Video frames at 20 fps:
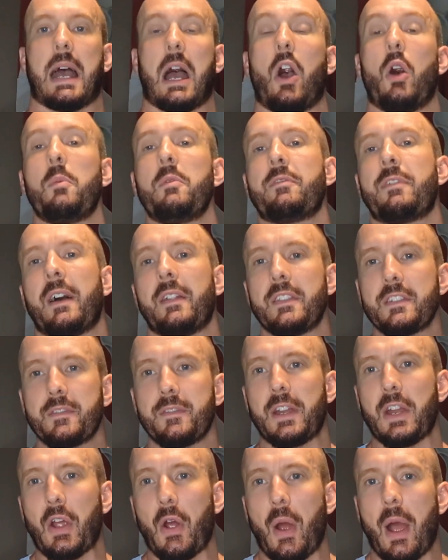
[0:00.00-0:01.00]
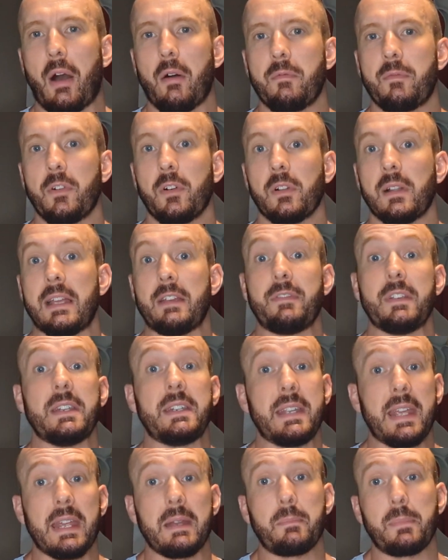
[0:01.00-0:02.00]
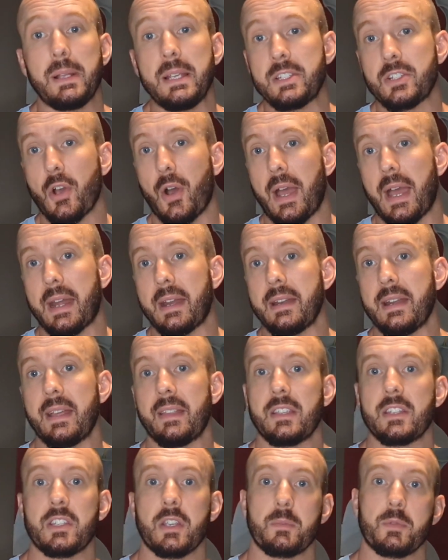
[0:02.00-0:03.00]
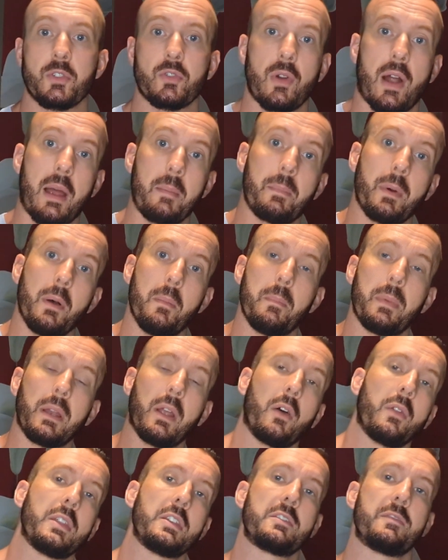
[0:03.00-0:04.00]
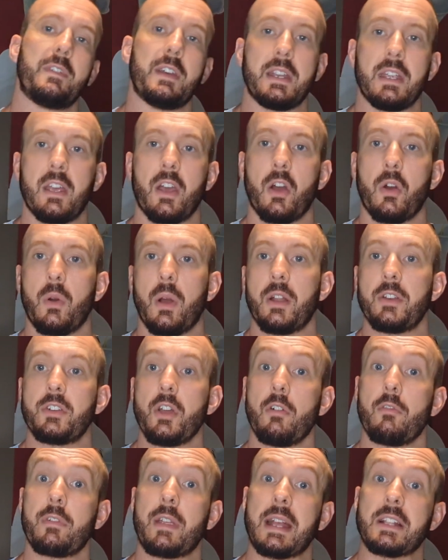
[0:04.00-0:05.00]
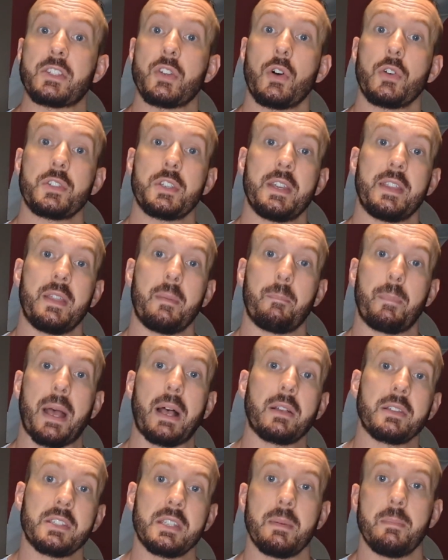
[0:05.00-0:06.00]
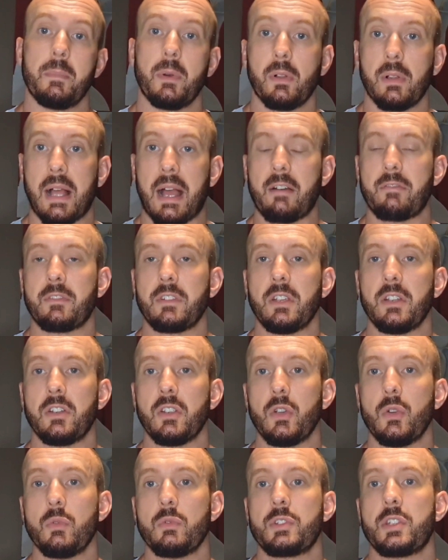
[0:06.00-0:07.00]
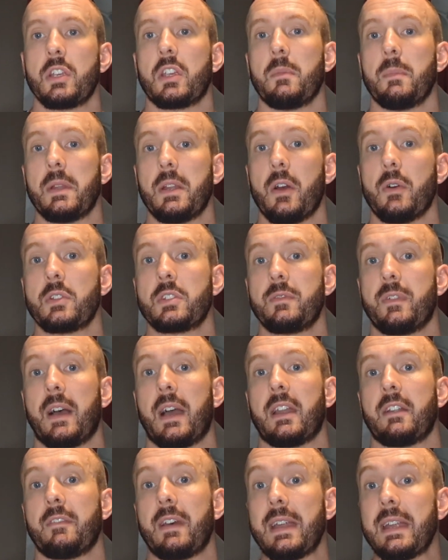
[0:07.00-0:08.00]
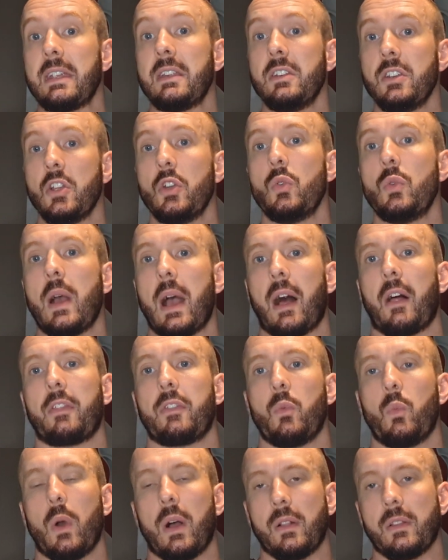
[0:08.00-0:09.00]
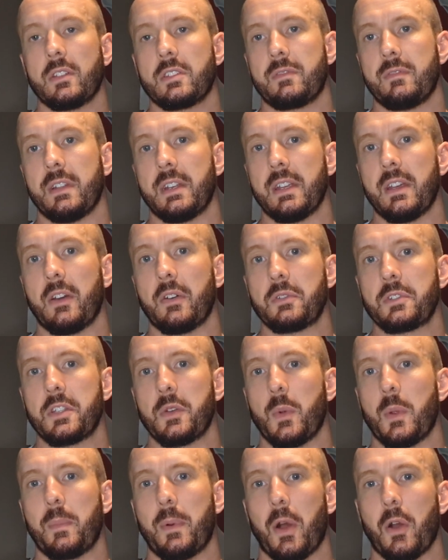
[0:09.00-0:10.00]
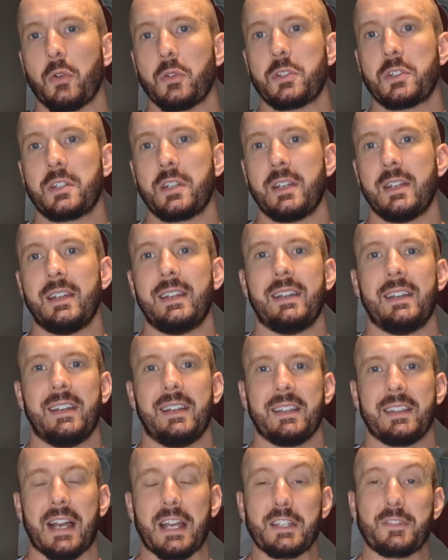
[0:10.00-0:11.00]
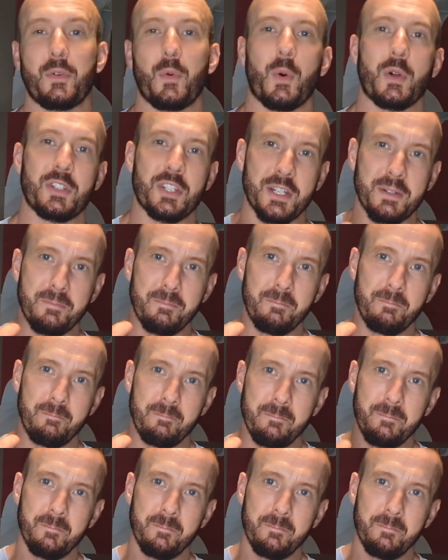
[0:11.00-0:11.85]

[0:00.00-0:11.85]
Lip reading: I hope you found this video helpful. If you did, please go ahead and hit the subscribe button below this video, and don't forget to also hit the bell symbol after you do so you can be notified of any new health and wellness videos that we post. Thanks for watching.